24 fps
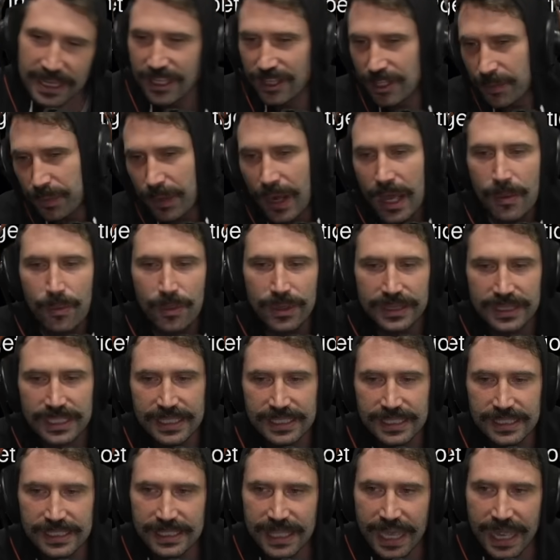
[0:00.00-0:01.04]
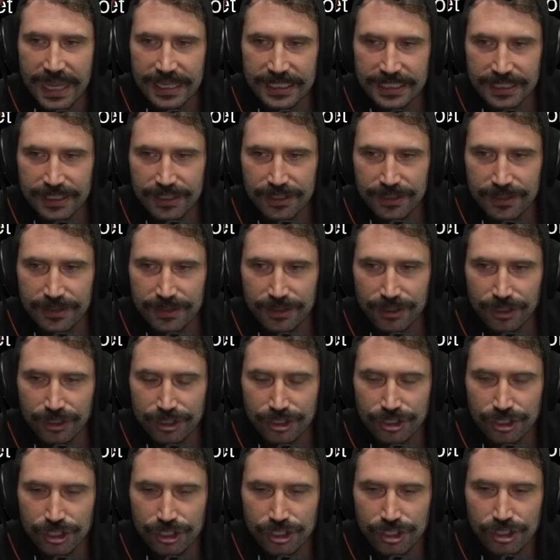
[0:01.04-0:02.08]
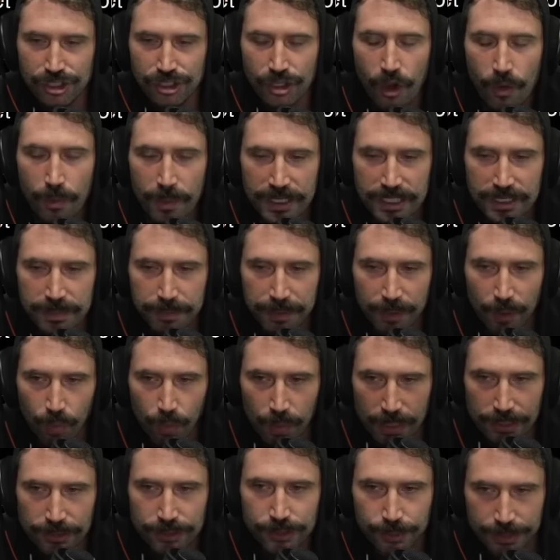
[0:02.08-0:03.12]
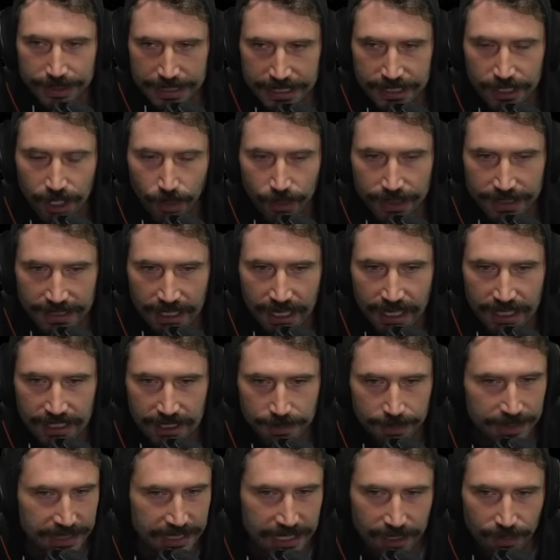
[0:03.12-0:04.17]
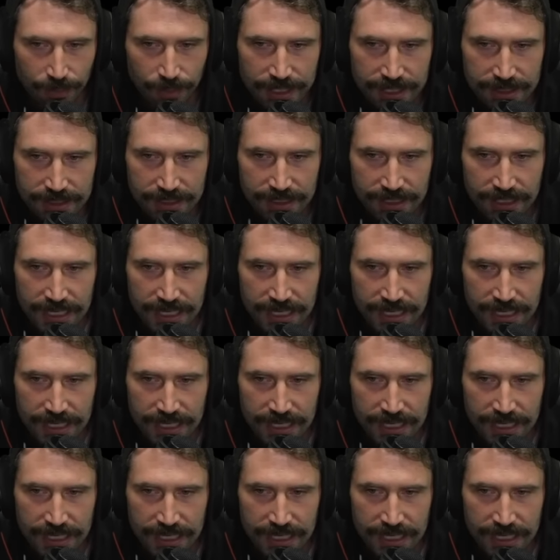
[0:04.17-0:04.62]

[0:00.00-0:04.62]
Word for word: the problem with this is that there's just so much bewildering going on to begin with